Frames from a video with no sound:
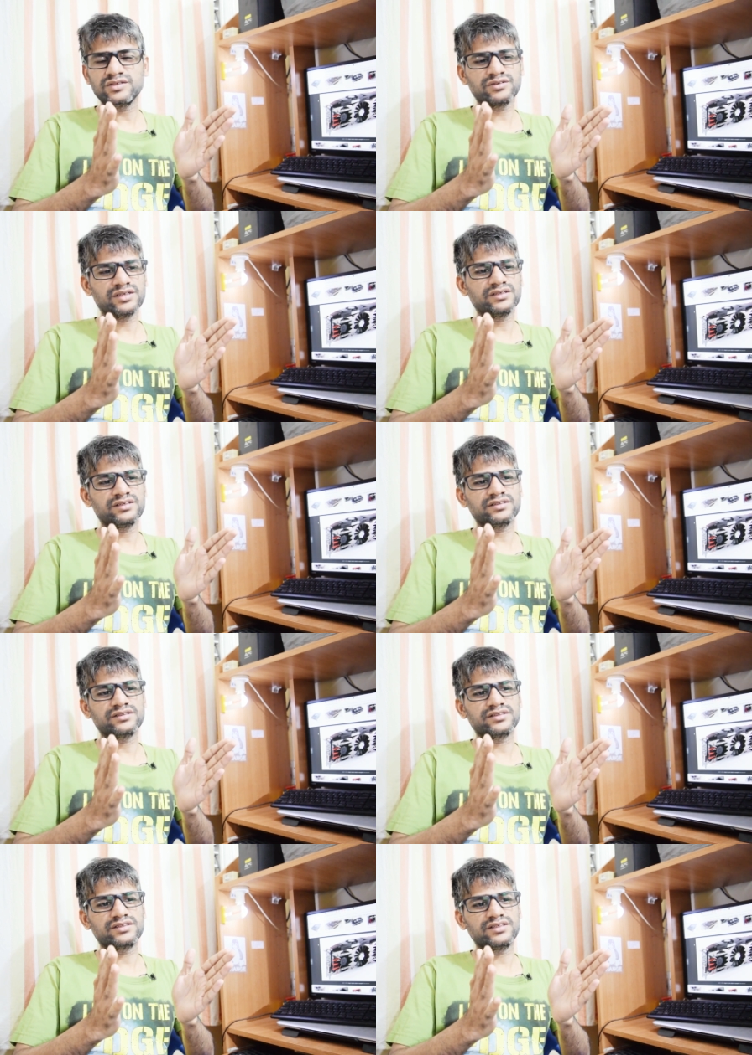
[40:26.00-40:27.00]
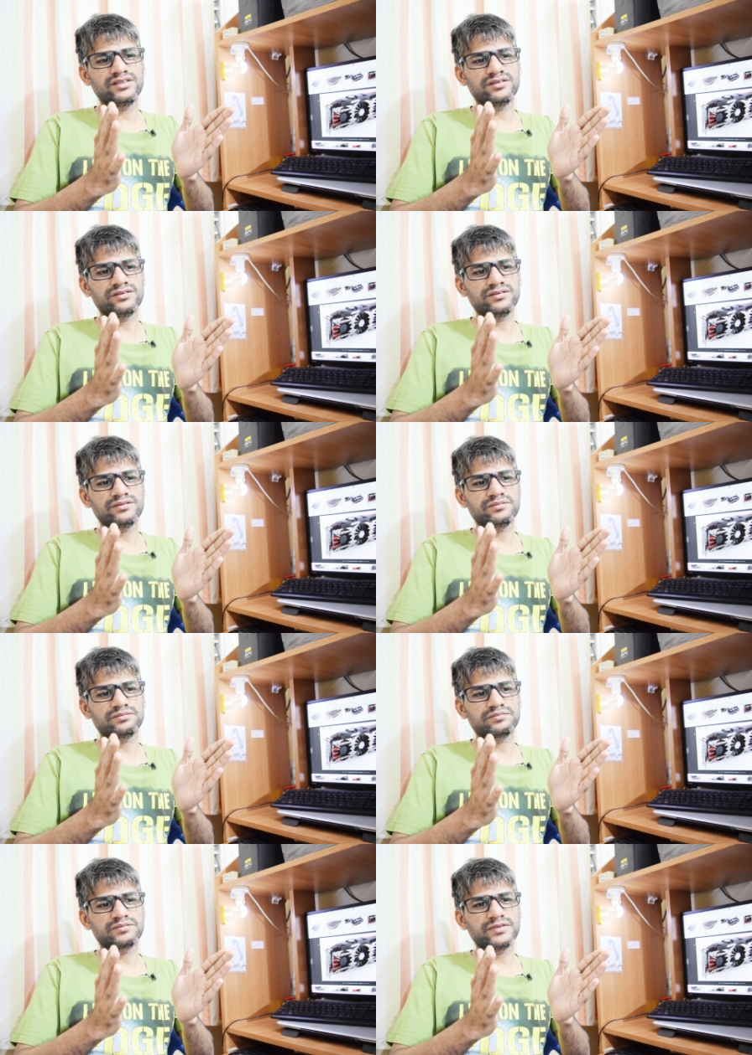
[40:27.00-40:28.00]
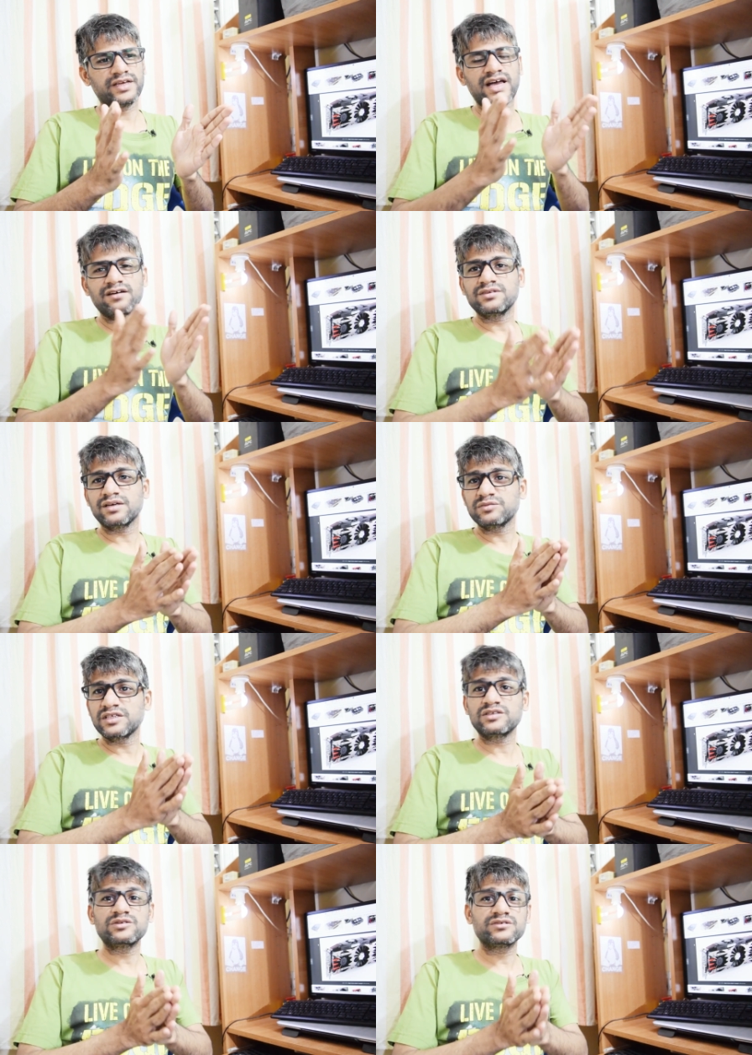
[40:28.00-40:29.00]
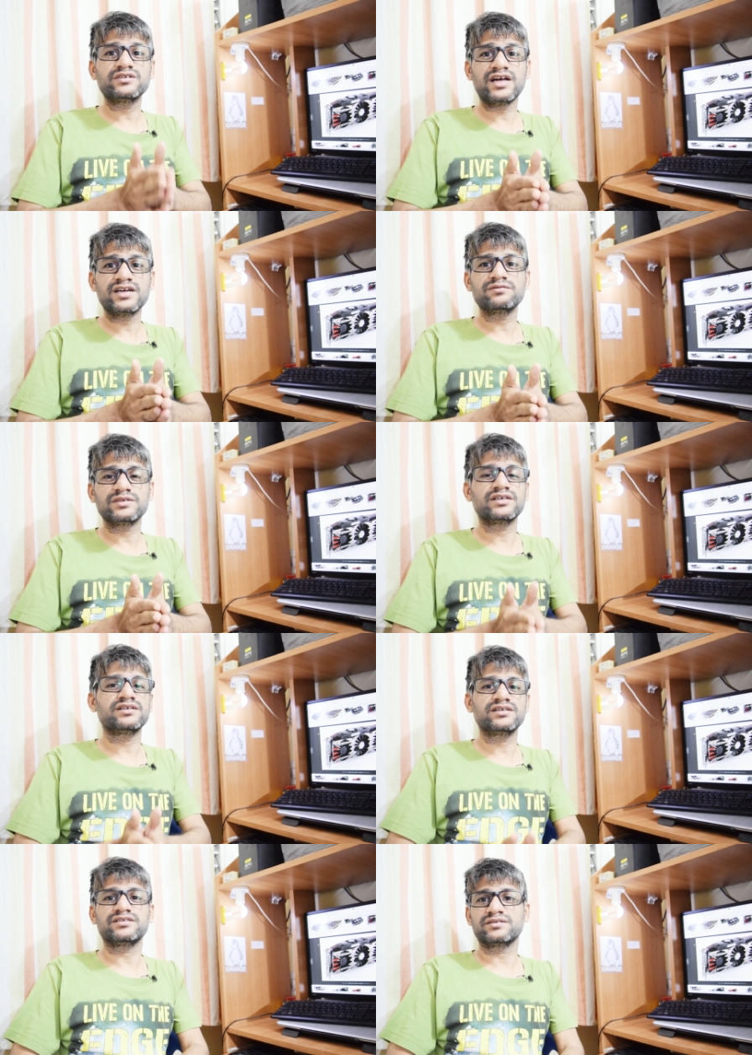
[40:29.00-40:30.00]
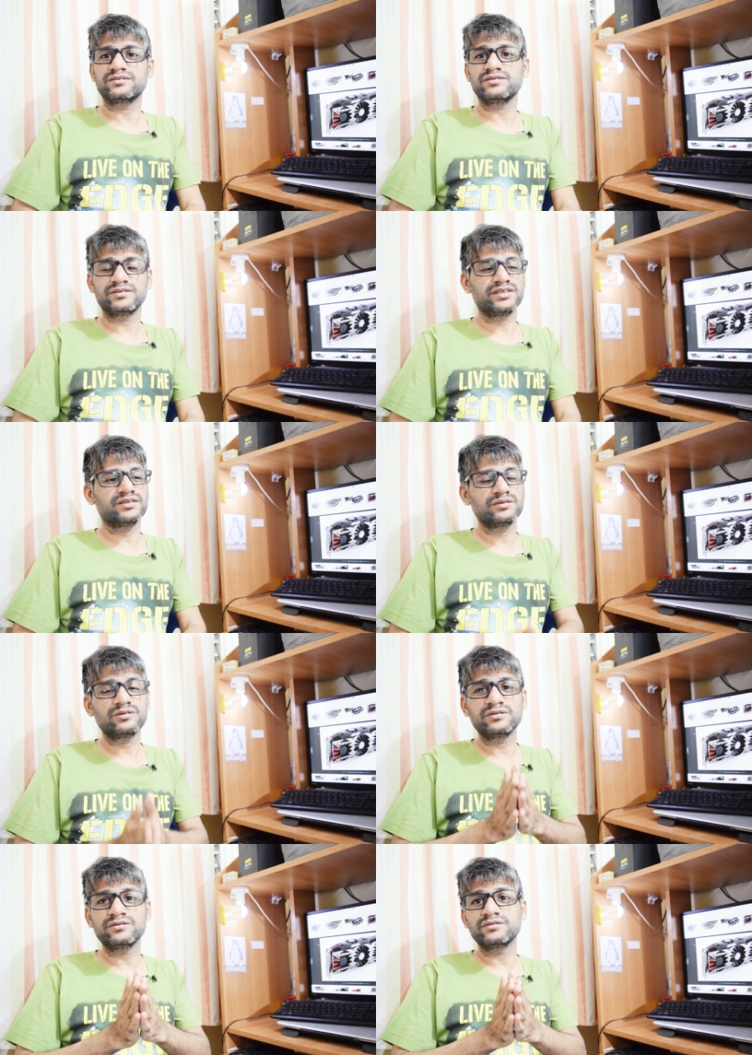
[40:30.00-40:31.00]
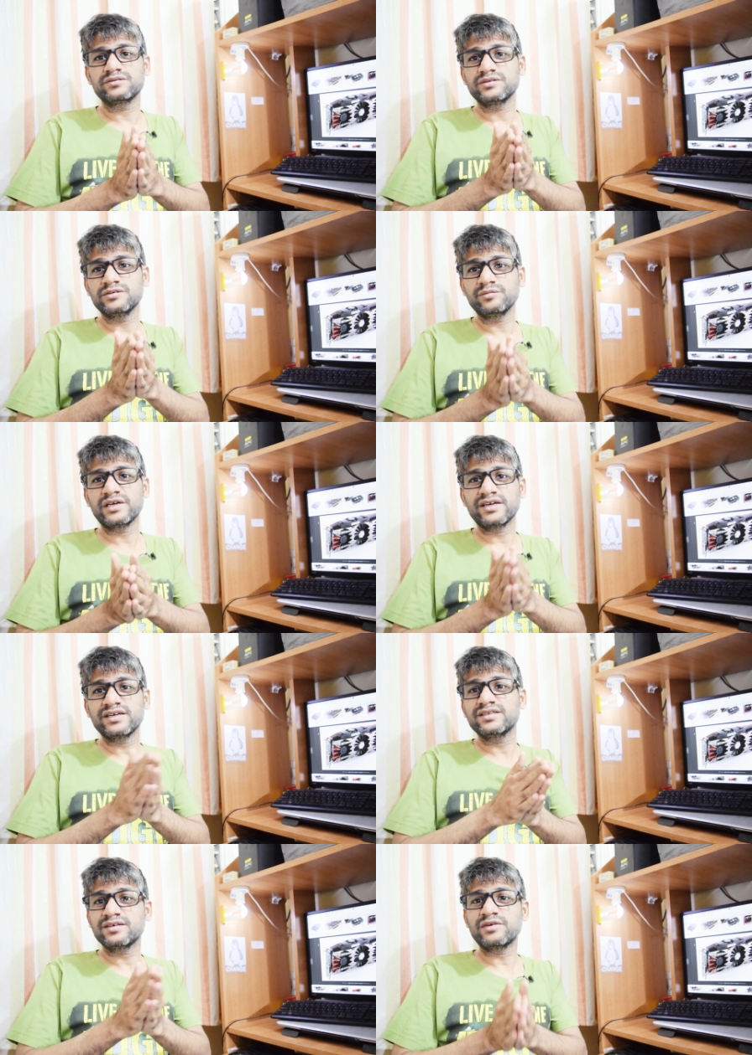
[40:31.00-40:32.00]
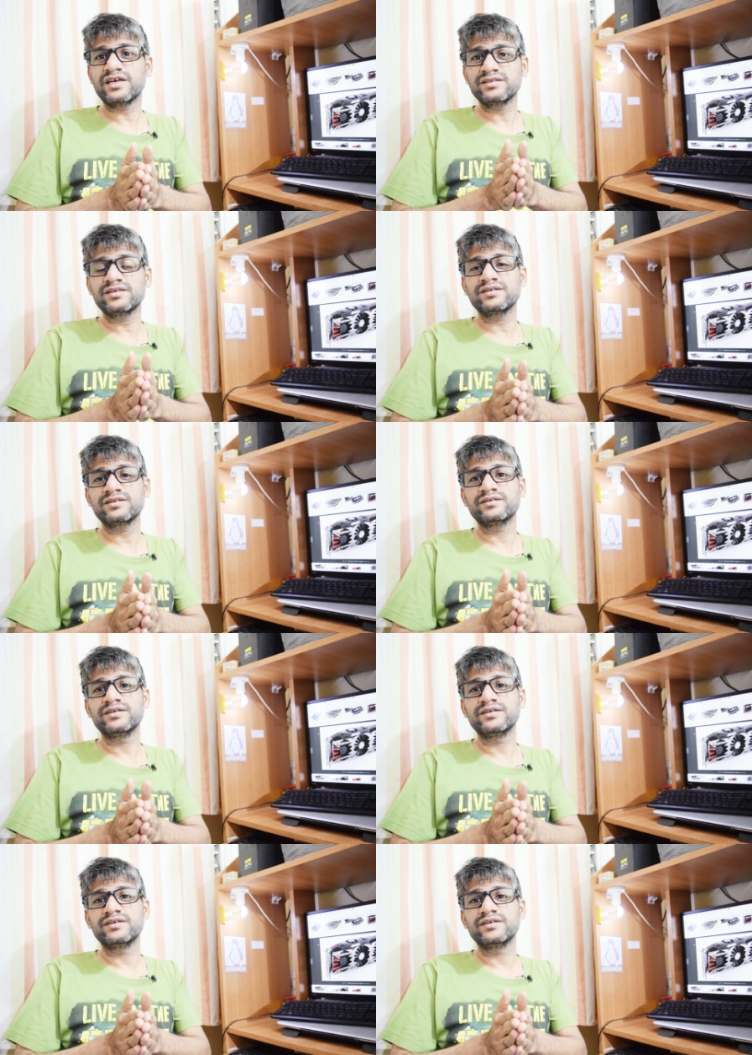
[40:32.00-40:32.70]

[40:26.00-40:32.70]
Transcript: you can, you know, have something to start with at least. Okay, so you may get some answers